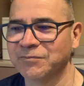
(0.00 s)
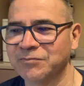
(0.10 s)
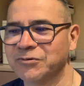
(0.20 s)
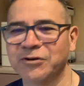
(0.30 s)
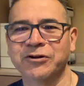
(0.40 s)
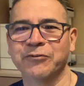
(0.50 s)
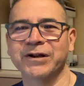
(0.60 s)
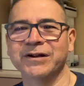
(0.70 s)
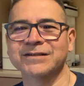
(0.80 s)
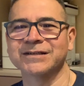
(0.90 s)
Your
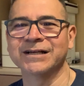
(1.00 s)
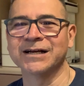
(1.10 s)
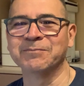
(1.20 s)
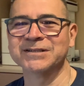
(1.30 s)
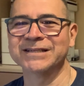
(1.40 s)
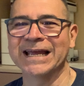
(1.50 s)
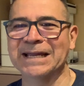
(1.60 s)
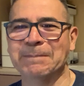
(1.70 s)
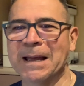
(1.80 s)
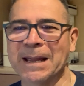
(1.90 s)
career has encompassed
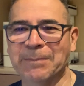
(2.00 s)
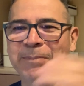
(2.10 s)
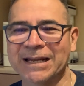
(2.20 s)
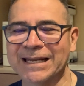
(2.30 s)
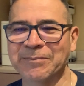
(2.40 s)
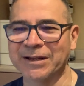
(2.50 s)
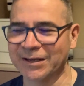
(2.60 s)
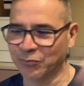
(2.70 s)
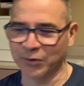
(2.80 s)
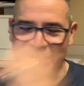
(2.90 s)
a pandemic
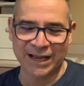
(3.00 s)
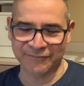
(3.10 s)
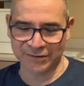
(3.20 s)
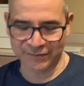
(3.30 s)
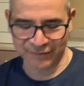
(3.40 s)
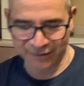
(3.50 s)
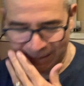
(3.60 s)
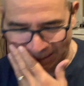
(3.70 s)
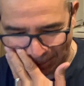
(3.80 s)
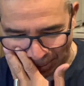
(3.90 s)
and what have you,
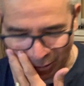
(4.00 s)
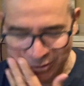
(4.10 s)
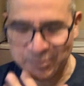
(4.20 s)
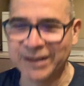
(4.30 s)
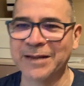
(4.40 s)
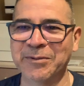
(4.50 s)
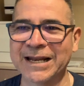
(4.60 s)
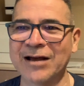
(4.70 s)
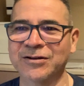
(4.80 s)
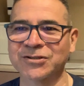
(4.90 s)
and post-pandemic
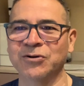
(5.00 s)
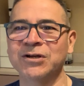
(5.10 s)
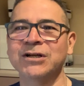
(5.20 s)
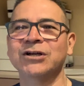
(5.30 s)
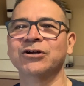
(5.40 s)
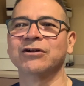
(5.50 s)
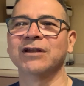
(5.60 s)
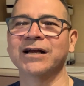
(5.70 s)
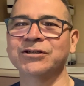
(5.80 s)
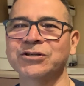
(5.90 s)
now. So good
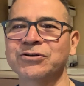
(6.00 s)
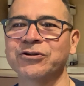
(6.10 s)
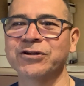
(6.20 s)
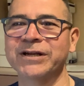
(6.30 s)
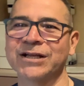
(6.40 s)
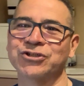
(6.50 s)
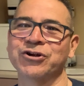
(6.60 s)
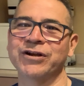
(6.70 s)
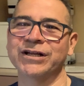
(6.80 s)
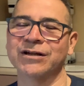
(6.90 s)
luck to you on your next
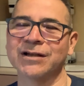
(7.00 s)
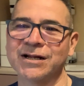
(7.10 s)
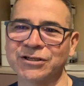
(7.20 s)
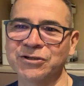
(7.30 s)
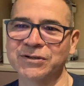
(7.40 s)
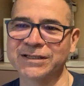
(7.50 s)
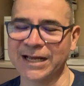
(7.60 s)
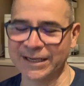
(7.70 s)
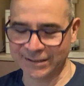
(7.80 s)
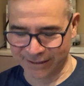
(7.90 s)
journey. Good luck to you and
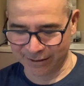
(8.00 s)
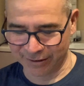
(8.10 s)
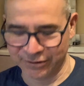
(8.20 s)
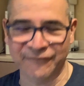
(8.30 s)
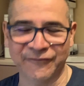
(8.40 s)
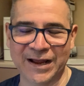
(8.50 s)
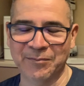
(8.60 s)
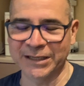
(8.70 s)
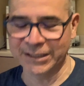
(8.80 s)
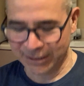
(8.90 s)
Titus there and your
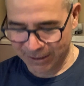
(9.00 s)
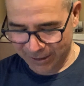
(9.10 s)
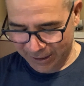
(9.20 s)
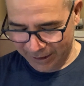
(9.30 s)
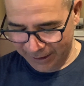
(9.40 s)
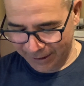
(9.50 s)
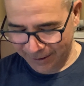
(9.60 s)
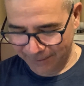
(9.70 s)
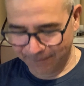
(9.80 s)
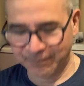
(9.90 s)
family.
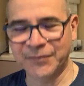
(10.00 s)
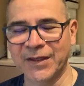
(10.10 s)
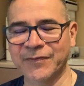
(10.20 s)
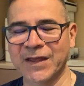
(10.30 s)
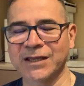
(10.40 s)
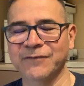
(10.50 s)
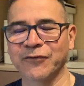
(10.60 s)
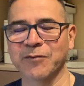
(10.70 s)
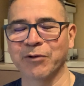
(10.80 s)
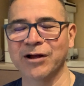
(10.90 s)
Thank you for
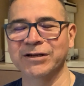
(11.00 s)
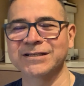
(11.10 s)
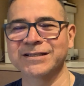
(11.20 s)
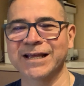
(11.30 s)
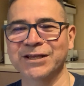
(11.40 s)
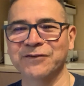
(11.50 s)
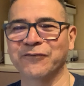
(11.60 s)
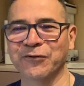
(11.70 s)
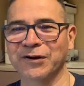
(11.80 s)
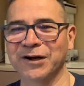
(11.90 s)
the brownies. Thank you
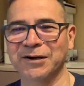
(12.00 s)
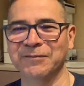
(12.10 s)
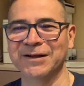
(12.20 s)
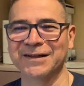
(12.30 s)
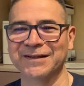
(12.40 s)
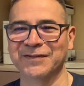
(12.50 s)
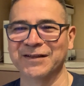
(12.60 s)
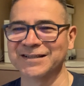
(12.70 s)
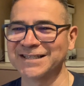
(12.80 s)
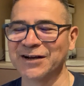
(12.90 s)
for the
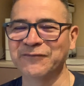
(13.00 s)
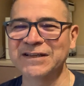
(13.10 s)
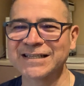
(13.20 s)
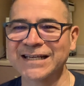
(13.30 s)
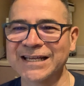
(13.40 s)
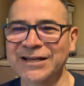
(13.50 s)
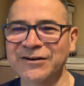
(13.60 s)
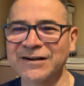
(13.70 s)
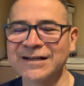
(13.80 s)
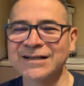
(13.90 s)
selfie stick here.